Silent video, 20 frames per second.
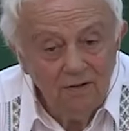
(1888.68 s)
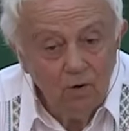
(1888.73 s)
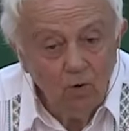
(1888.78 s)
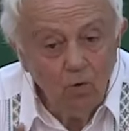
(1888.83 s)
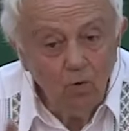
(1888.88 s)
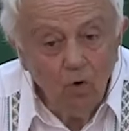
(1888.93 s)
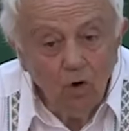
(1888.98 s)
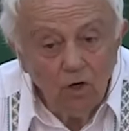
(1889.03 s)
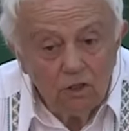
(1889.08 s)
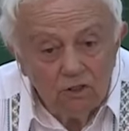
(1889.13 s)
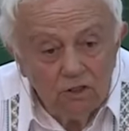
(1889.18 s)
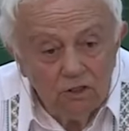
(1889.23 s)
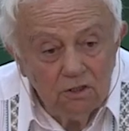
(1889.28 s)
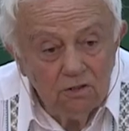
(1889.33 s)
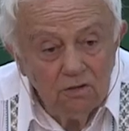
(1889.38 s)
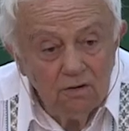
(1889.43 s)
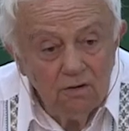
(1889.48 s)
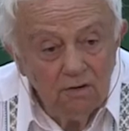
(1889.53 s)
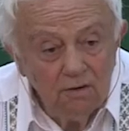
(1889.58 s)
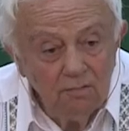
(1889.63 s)
what
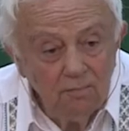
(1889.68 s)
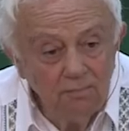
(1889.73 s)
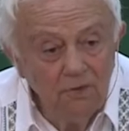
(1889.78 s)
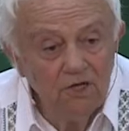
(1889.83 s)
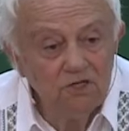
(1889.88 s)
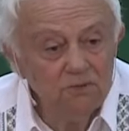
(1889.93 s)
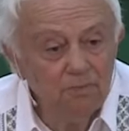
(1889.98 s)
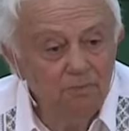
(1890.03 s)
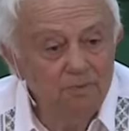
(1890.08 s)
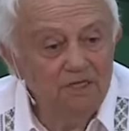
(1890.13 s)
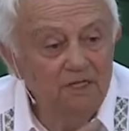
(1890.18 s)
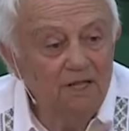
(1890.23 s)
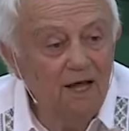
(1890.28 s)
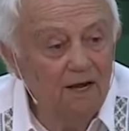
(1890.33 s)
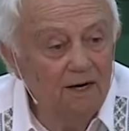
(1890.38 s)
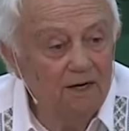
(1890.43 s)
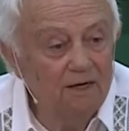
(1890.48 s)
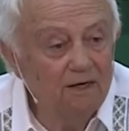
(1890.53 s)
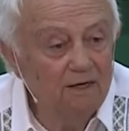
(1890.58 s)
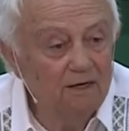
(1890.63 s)
must be
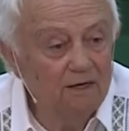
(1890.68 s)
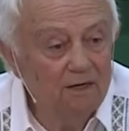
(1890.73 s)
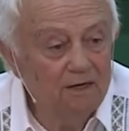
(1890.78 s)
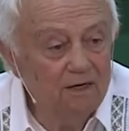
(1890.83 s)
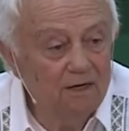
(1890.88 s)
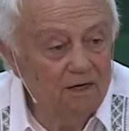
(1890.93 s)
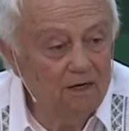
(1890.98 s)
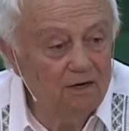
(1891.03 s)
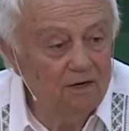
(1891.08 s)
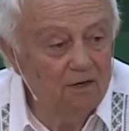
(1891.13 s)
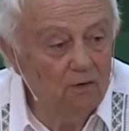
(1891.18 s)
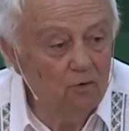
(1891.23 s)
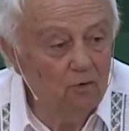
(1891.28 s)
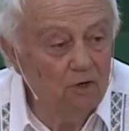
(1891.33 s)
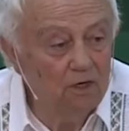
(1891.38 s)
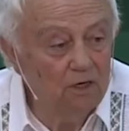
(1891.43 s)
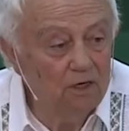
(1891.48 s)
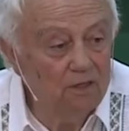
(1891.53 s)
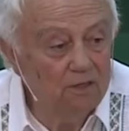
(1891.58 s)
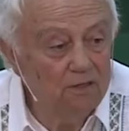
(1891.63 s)
done in the
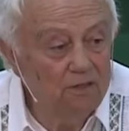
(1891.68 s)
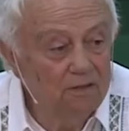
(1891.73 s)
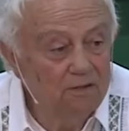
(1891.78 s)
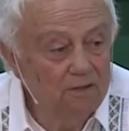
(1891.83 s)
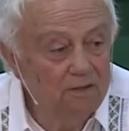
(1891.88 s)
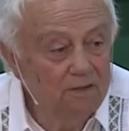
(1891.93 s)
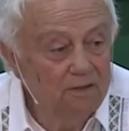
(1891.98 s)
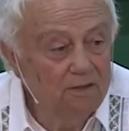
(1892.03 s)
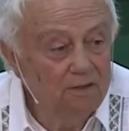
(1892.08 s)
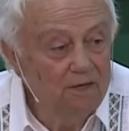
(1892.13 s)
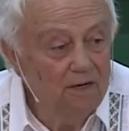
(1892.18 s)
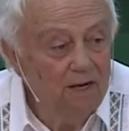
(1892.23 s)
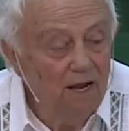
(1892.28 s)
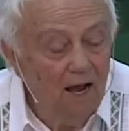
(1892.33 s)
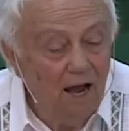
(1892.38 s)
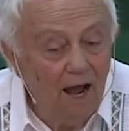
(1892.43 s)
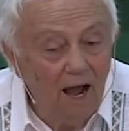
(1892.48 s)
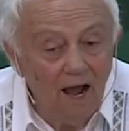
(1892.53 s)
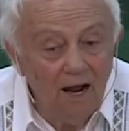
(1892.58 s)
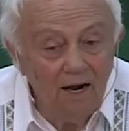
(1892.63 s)
world.
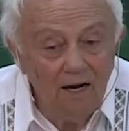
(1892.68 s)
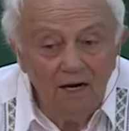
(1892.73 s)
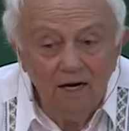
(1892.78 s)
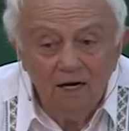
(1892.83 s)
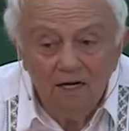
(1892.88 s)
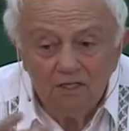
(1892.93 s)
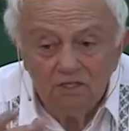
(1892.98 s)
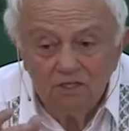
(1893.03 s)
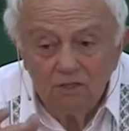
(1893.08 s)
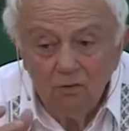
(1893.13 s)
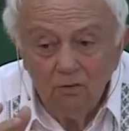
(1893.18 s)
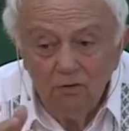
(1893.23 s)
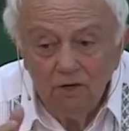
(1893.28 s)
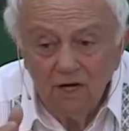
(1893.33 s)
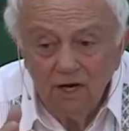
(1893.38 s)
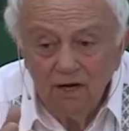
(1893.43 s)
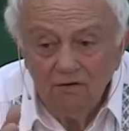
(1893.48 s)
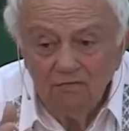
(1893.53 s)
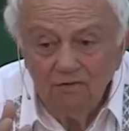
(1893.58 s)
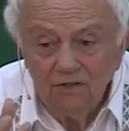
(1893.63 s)
Unless we
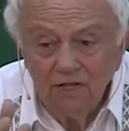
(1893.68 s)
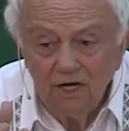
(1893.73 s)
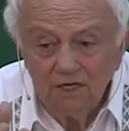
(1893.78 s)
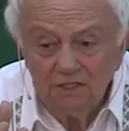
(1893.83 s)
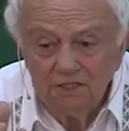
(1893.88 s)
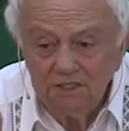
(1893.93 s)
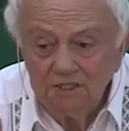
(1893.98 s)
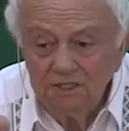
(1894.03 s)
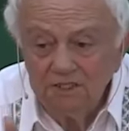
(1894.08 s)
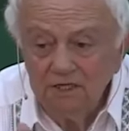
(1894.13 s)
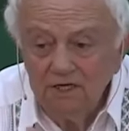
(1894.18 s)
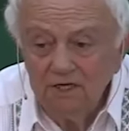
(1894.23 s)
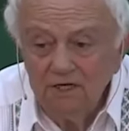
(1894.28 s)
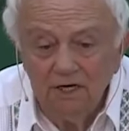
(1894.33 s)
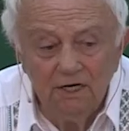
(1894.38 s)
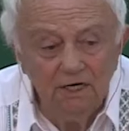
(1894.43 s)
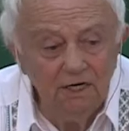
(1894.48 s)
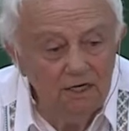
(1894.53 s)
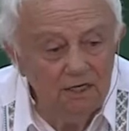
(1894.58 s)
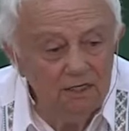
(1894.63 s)
have that
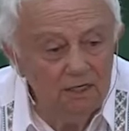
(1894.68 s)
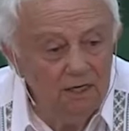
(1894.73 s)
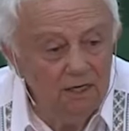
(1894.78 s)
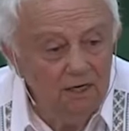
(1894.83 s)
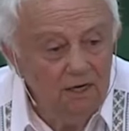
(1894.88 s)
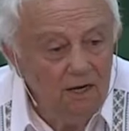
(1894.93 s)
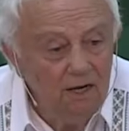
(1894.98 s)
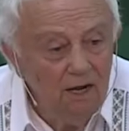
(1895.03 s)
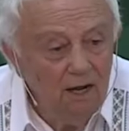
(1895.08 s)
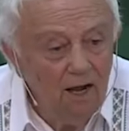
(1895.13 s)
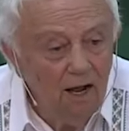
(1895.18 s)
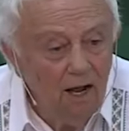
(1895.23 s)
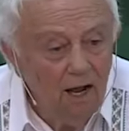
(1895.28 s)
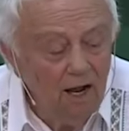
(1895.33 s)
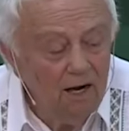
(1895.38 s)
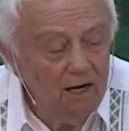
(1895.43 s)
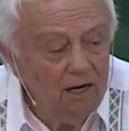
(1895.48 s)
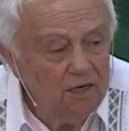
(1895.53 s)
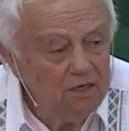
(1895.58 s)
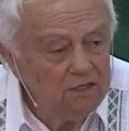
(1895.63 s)
serenity,
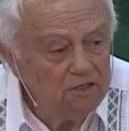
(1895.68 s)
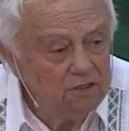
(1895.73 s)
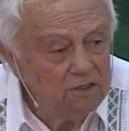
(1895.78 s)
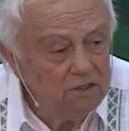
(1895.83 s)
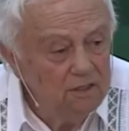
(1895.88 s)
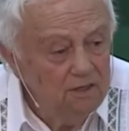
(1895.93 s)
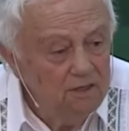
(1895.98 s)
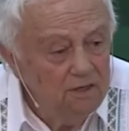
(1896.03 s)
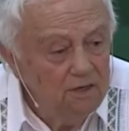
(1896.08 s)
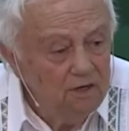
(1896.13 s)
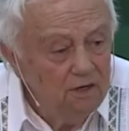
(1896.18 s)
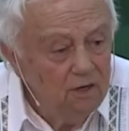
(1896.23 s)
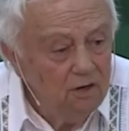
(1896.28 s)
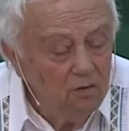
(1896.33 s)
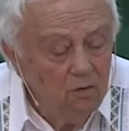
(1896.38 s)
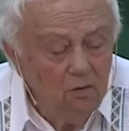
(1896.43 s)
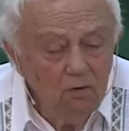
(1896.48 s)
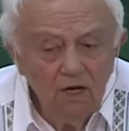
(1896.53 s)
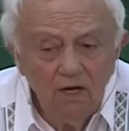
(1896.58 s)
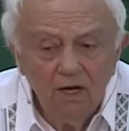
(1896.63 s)
unless
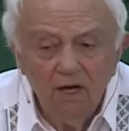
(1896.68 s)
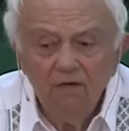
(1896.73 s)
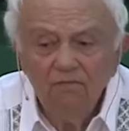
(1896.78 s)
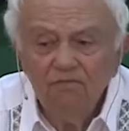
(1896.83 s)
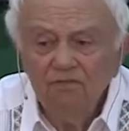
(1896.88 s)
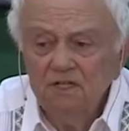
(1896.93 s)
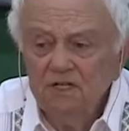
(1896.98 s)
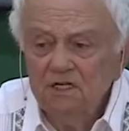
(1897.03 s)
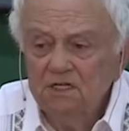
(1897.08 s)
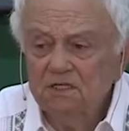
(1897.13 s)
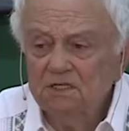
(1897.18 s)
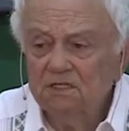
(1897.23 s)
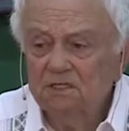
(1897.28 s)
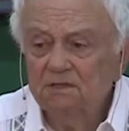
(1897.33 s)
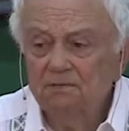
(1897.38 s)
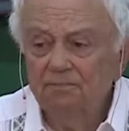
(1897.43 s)
we have this